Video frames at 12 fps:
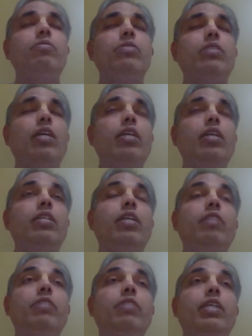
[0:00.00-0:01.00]
generally the
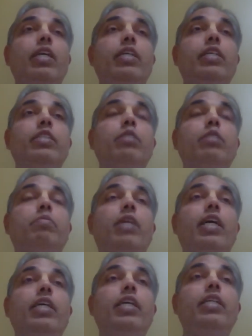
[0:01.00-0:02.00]
living entity, the
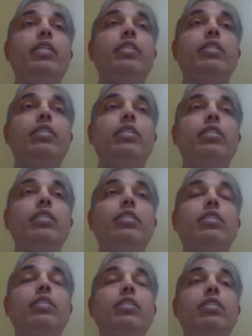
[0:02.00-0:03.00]
mind is